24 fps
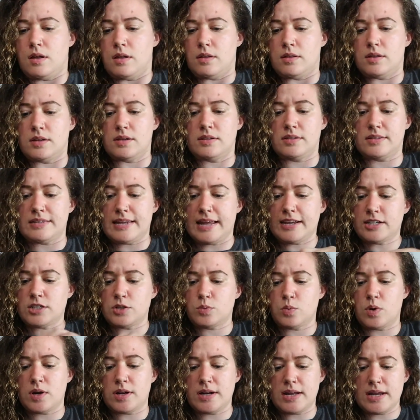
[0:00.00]
This next
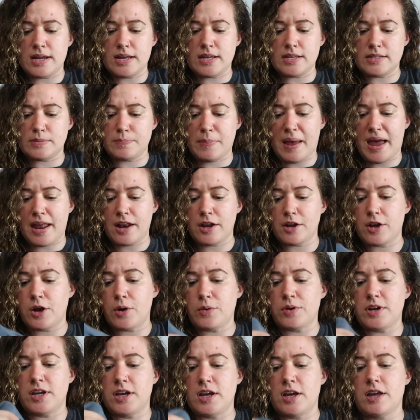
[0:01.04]
one is
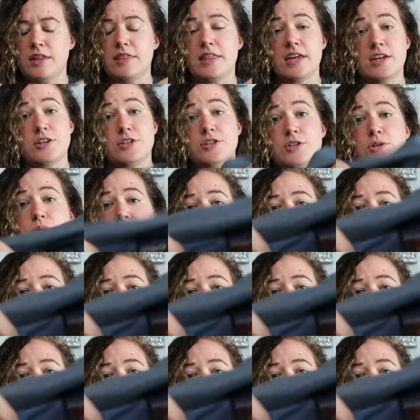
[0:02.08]
Patagonia. They do